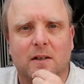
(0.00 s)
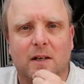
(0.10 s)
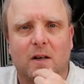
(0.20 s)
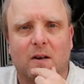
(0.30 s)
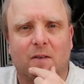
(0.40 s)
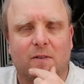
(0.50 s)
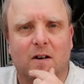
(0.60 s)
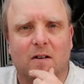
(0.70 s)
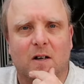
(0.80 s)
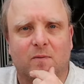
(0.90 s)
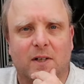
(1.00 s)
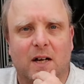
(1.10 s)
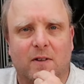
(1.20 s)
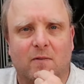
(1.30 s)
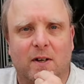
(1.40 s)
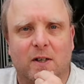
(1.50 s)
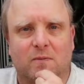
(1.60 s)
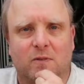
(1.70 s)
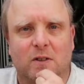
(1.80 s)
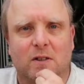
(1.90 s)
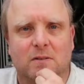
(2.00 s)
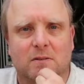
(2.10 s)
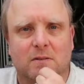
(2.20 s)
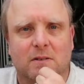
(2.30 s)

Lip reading: And I'll have that, hopefully have that running for